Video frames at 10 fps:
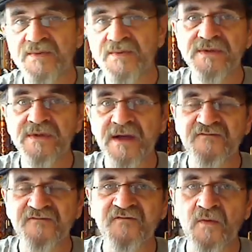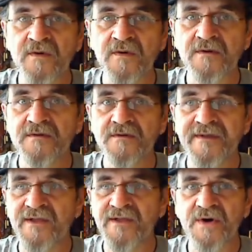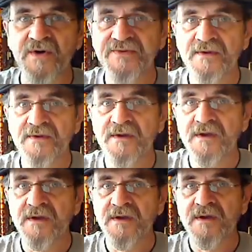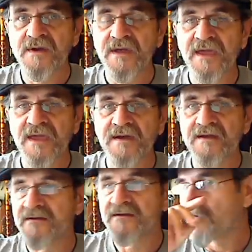was got 4 elbows, and